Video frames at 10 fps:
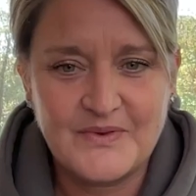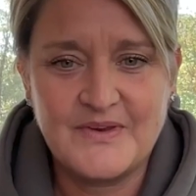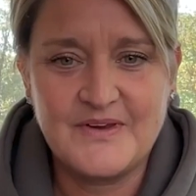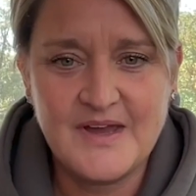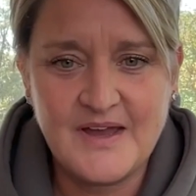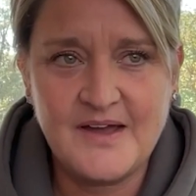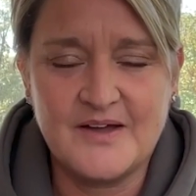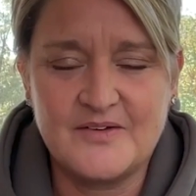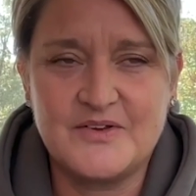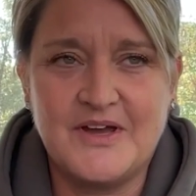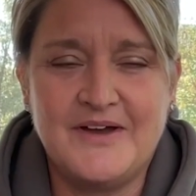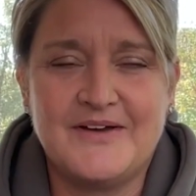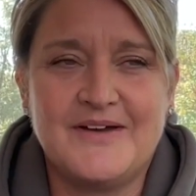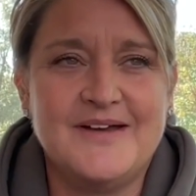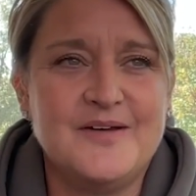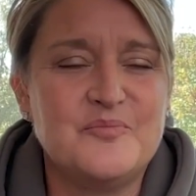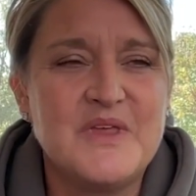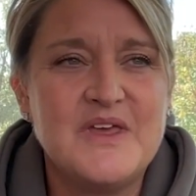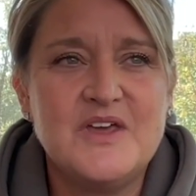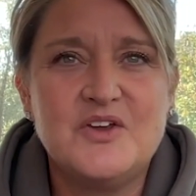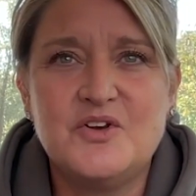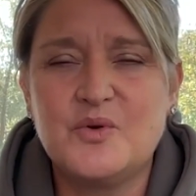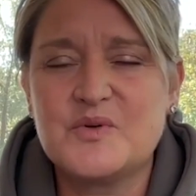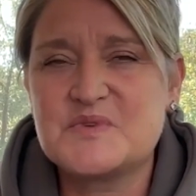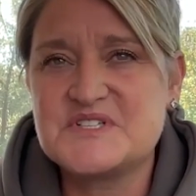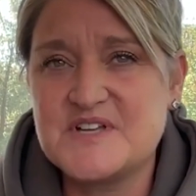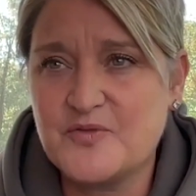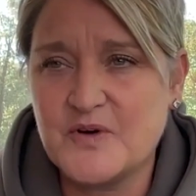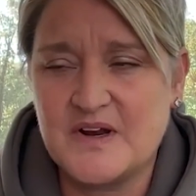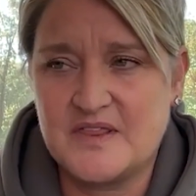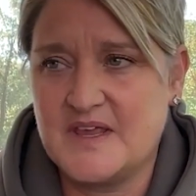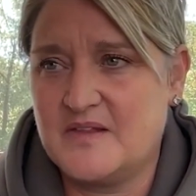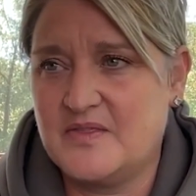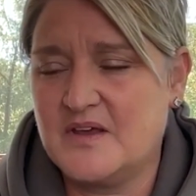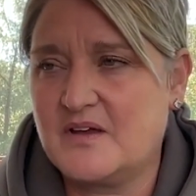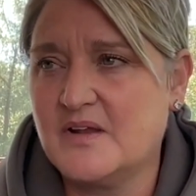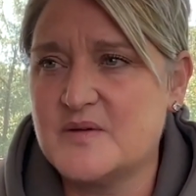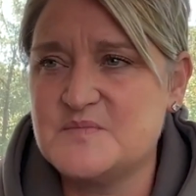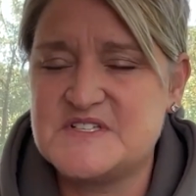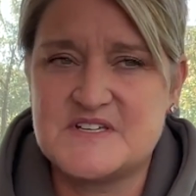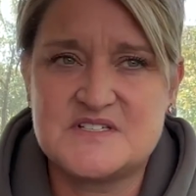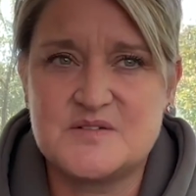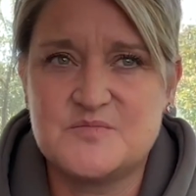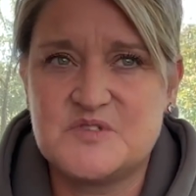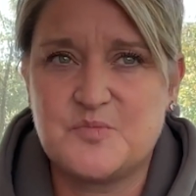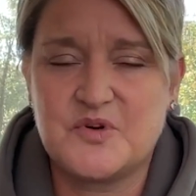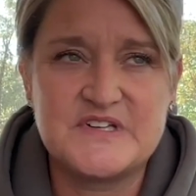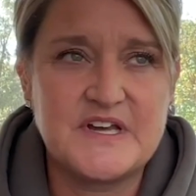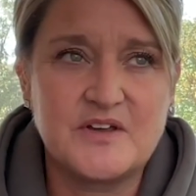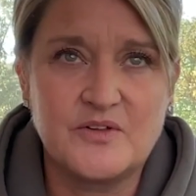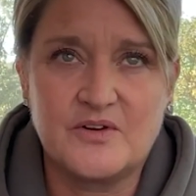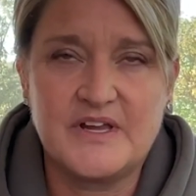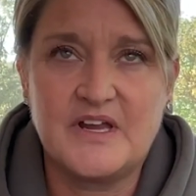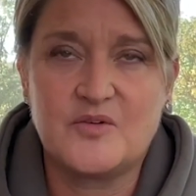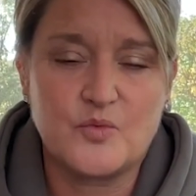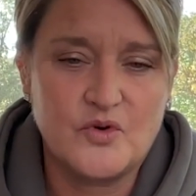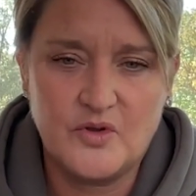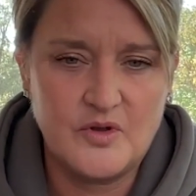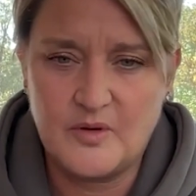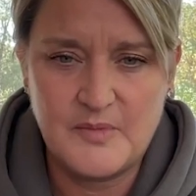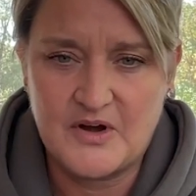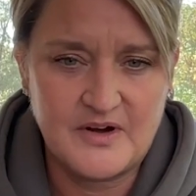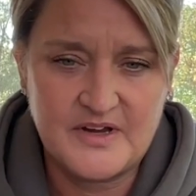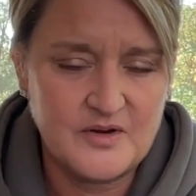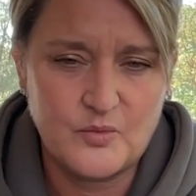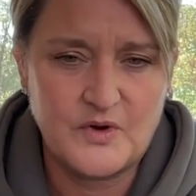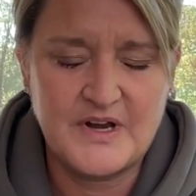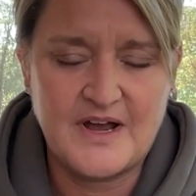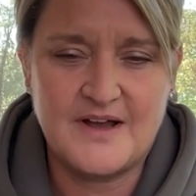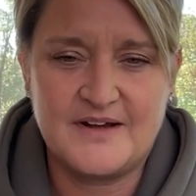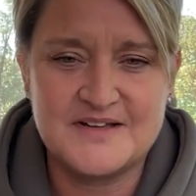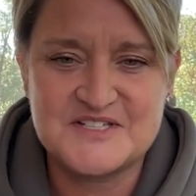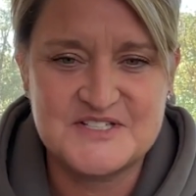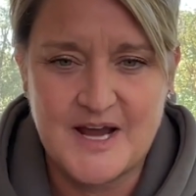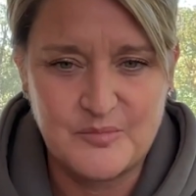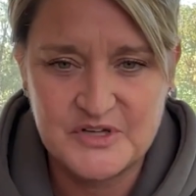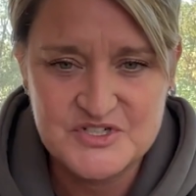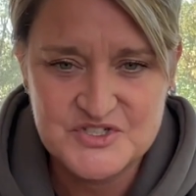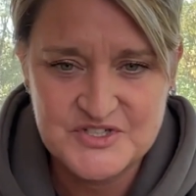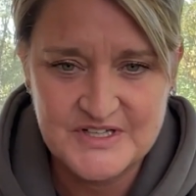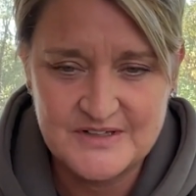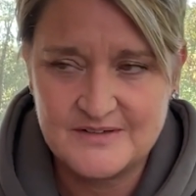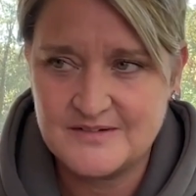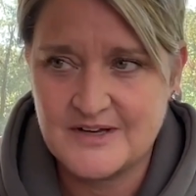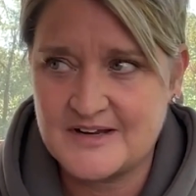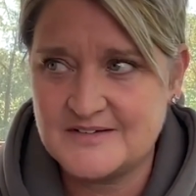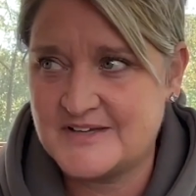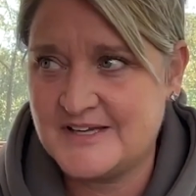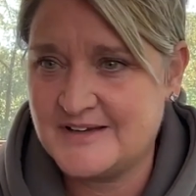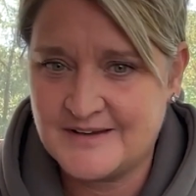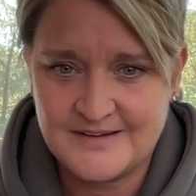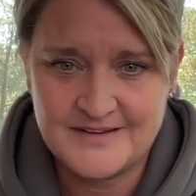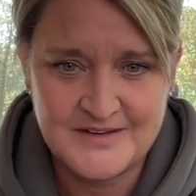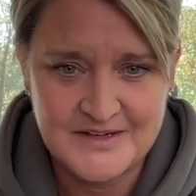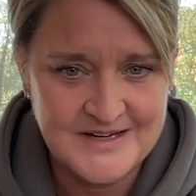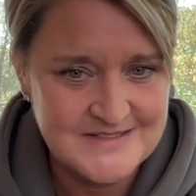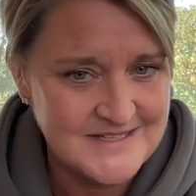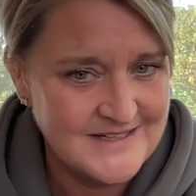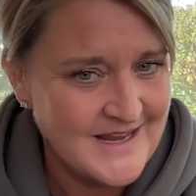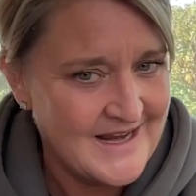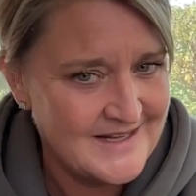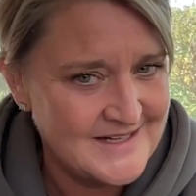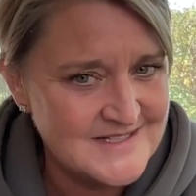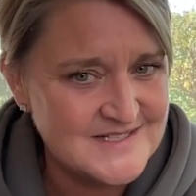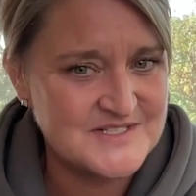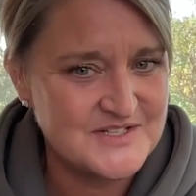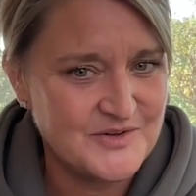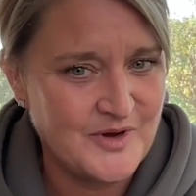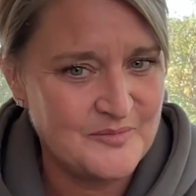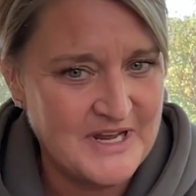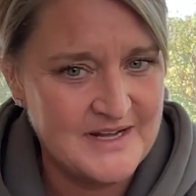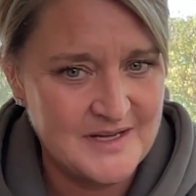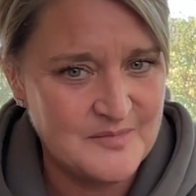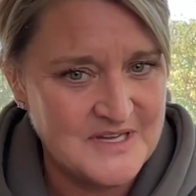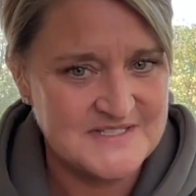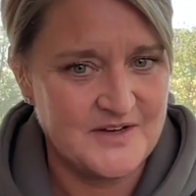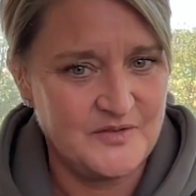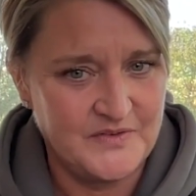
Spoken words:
Yeah, yeah. It was different then. The club systems, particularly in rural America, were not established in 1980s. I'm dating myself